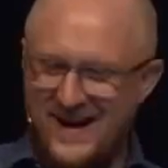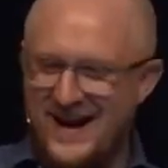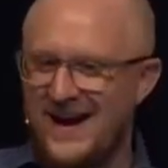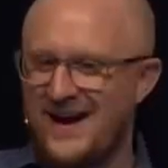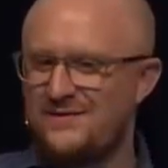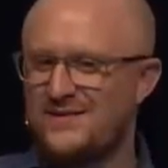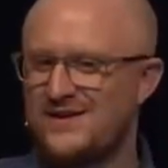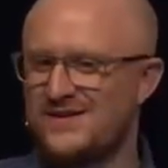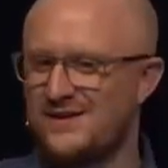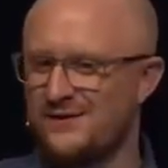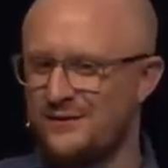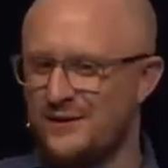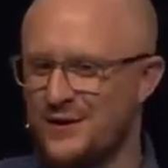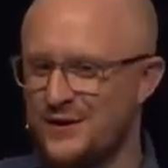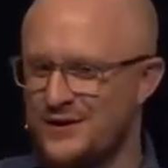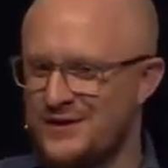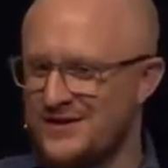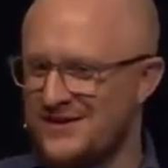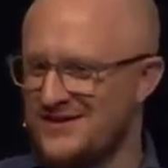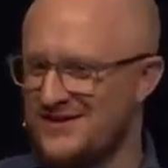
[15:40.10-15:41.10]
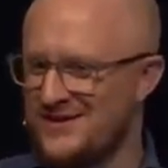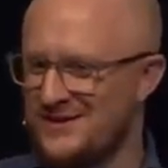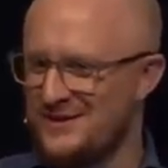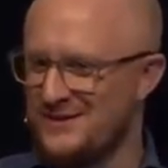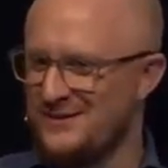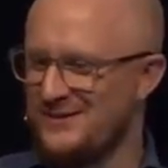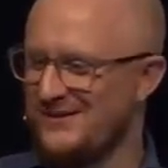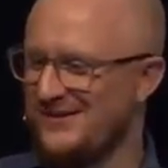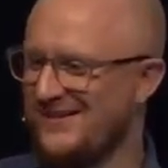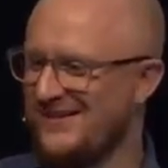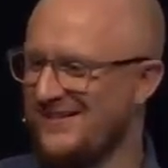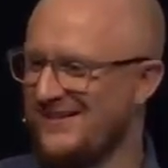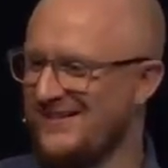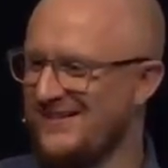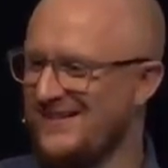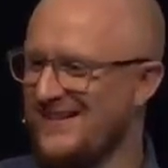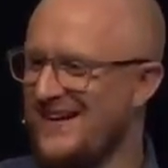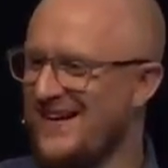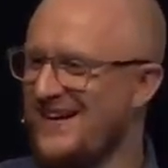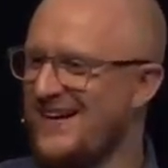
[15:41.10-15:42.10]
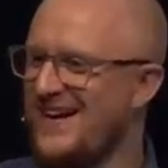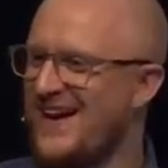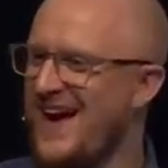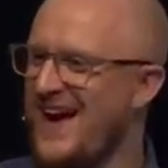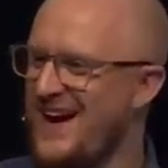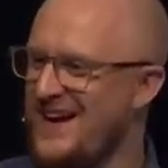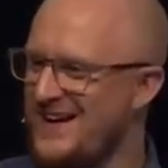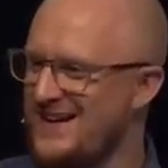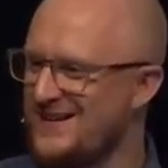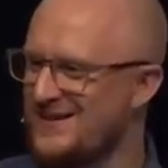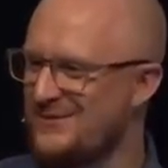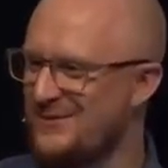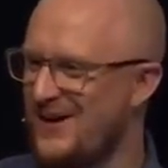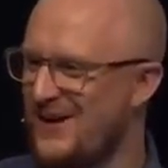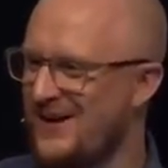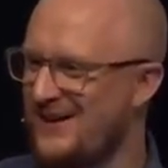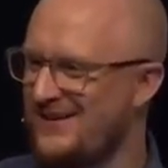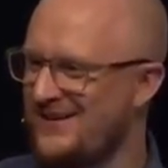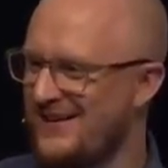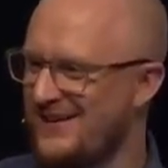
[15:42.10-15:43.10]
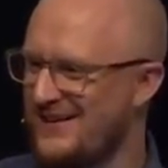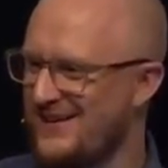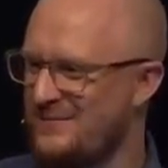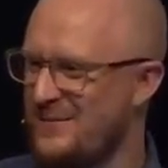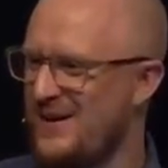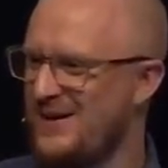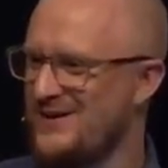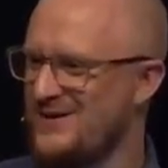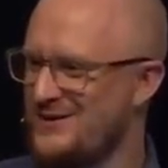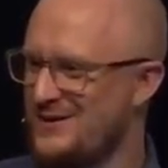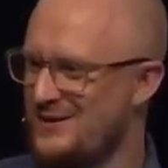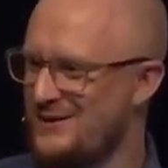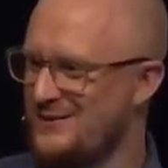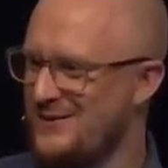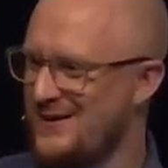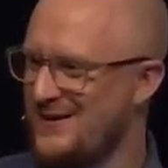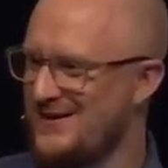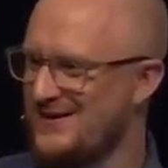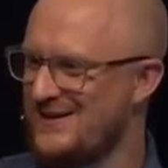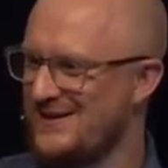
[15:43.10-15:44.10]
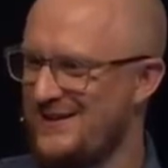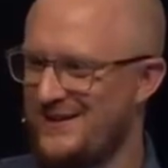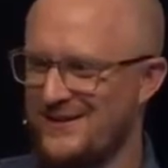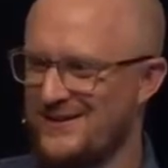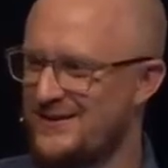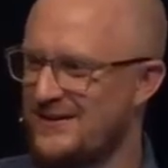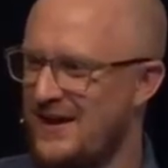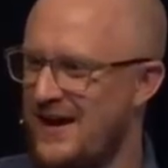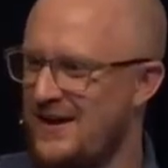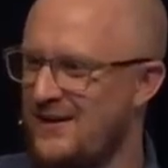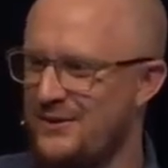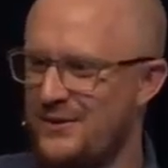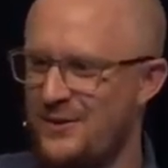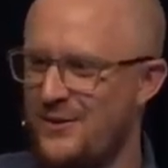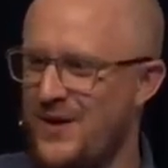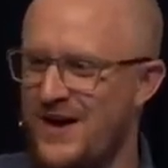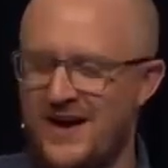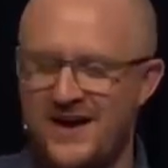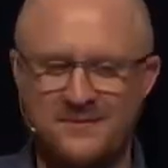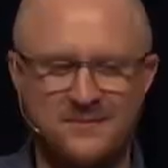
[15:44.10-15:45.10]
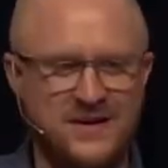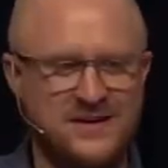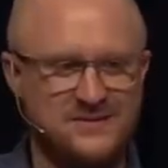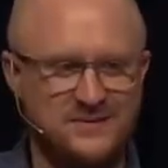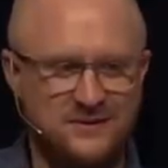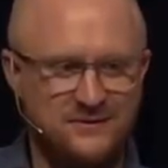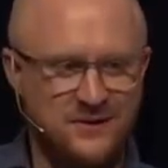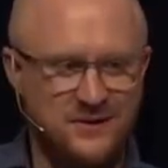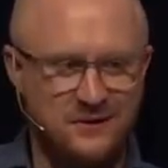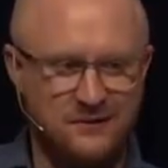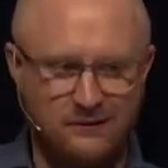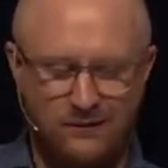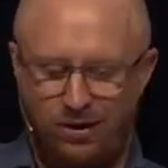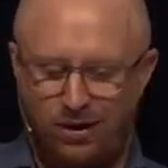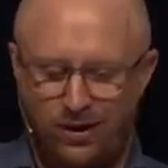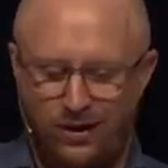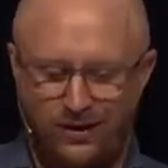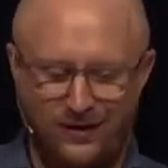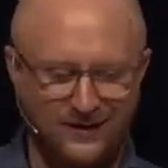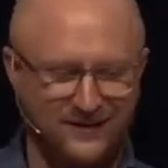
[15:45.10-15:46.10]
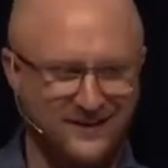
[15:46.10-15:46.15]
I have this aversion to 80s rock like the Bon Jovi's and all those. I don't know why it makes me feel ugh.